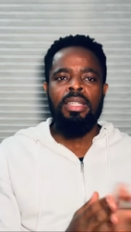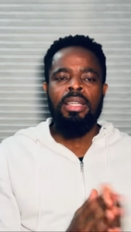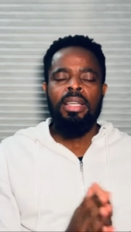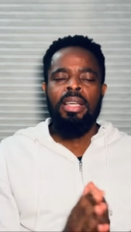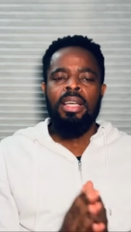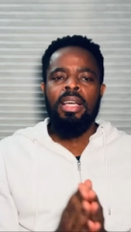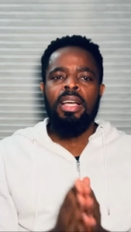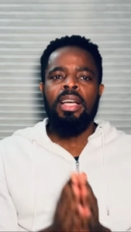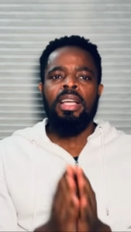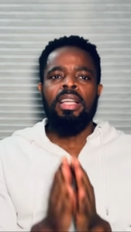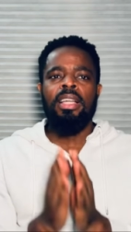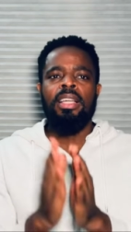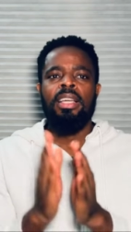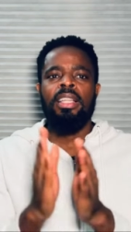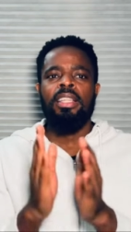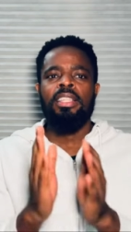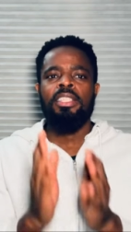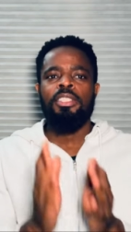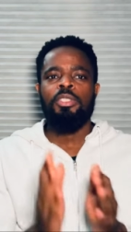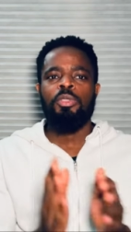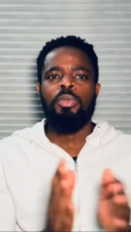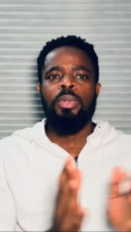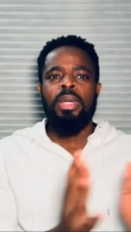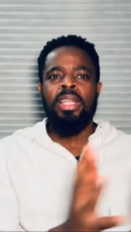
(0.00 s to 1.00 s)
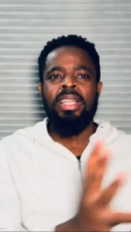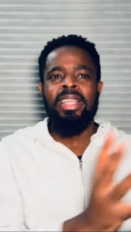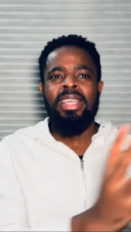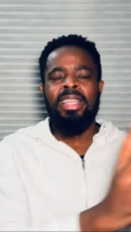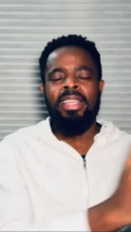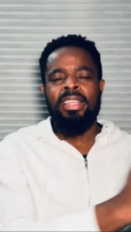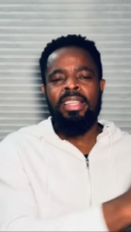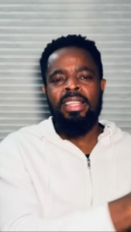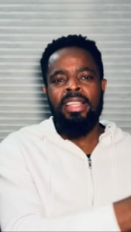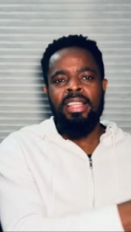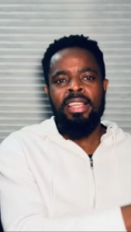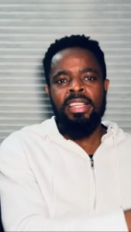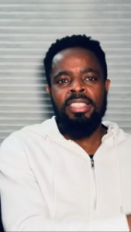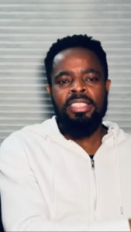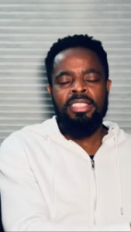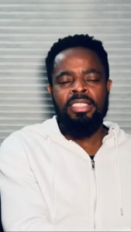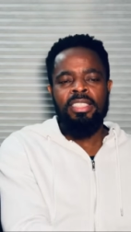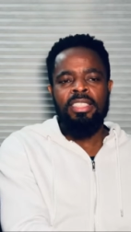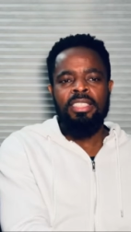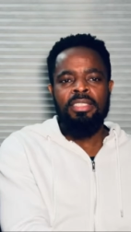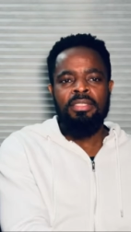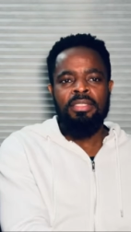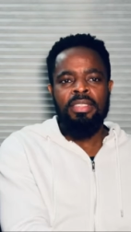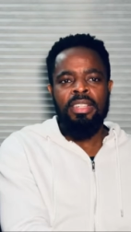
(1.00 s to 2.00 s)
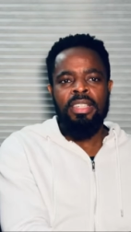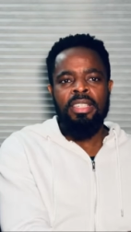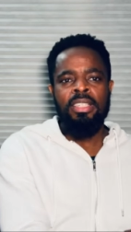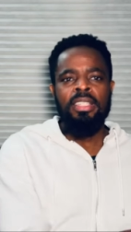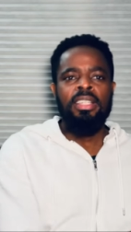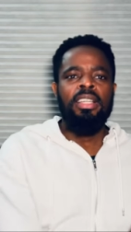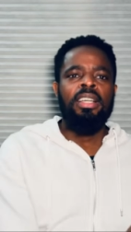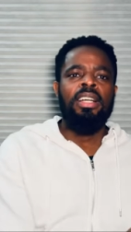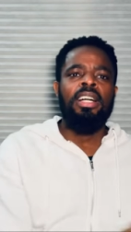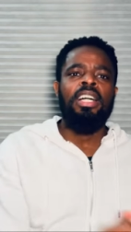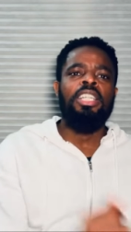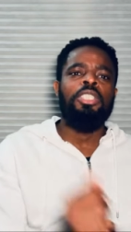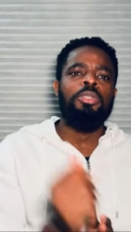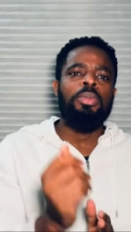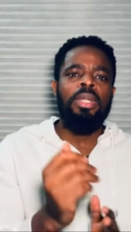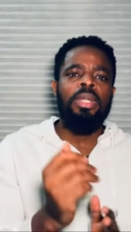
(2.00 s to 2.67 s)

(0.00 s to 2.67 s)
and can lead to an enlarged liver as well